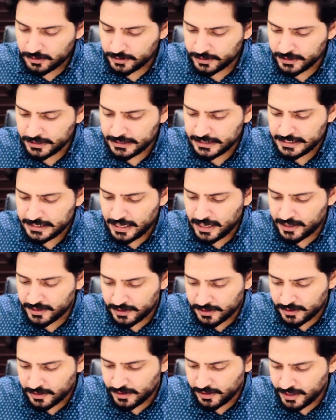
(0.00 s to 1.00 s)

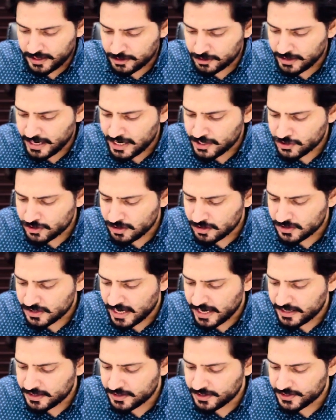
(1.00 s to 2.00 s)
39. International
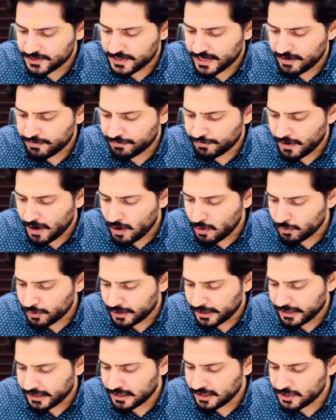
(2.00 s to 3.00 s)
scientists have
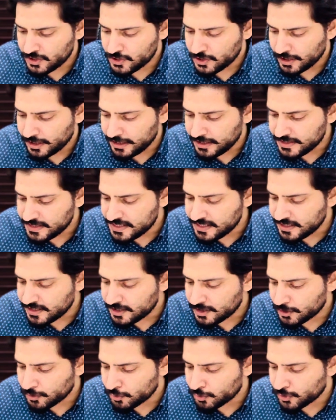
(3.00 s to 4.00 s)
found English
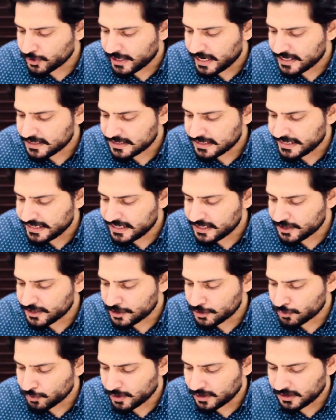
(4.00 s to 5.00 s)
easier to translate
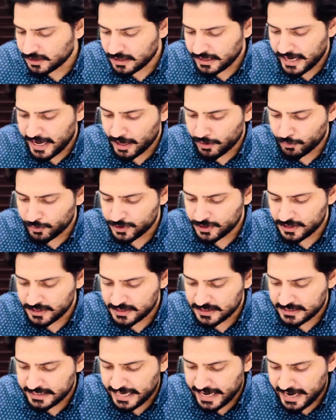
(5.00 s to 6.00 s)
into other
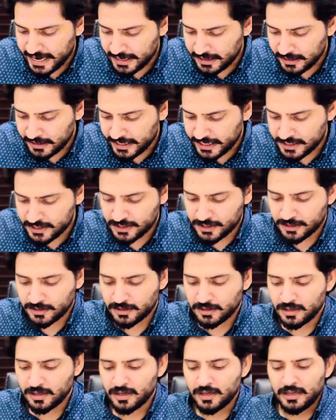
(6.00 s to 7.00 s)
languages than
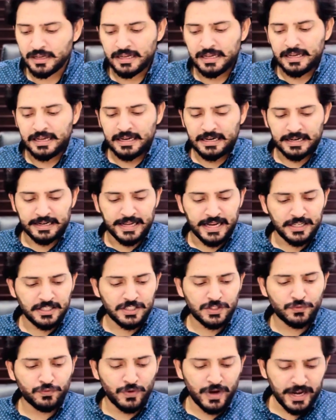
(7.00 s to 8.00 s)
Latin.
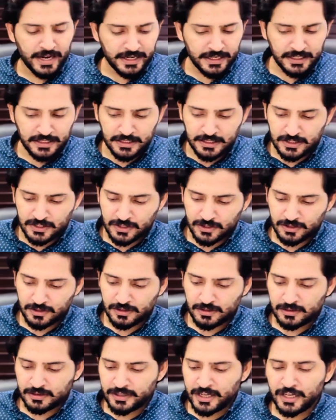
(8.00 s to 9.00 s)
Let's find
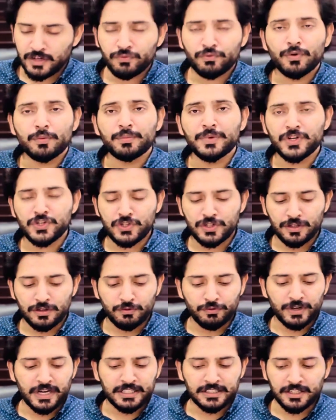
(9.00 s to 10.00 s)
the
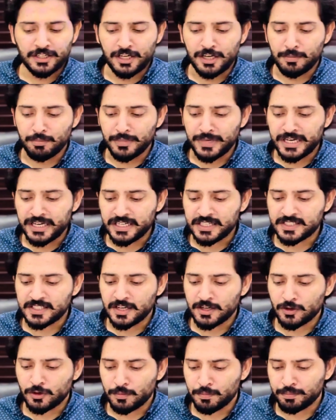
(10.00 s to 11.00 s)
information whether he makes
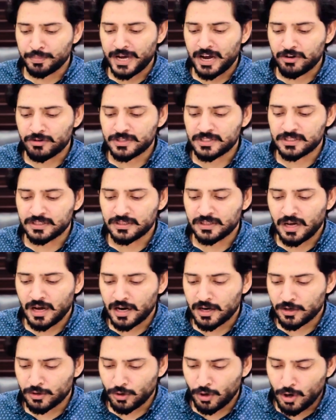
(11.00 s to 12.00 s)
a comparison
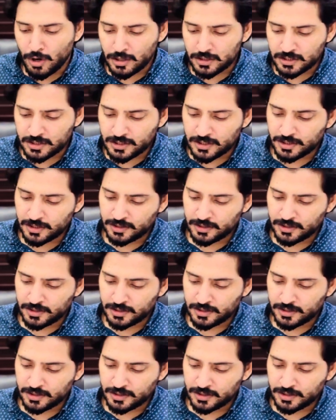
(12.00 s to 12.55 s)
or not.